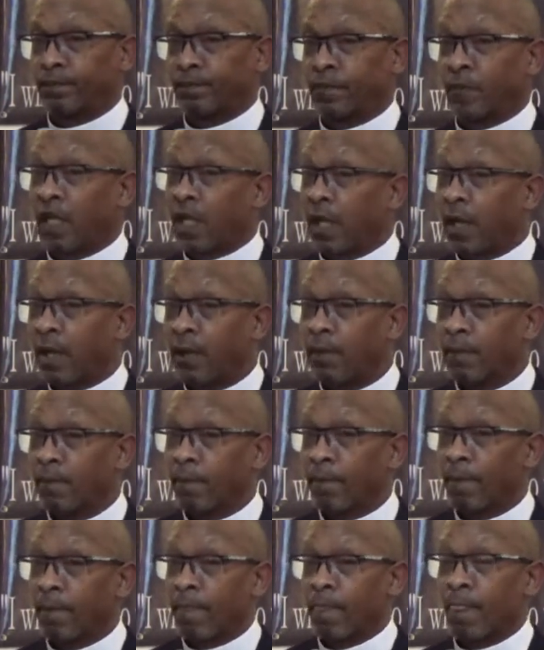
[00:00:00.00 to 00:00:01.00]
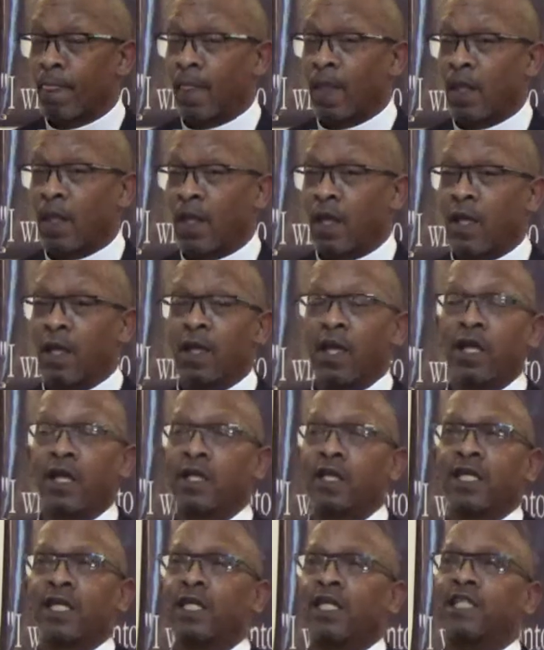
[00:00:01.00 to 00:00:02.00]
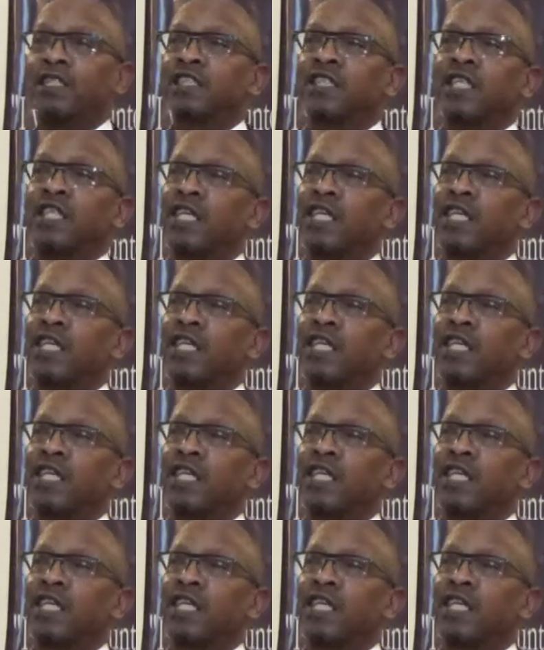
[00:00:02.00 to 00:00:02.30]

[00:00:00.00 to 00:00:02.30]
Okay. And see,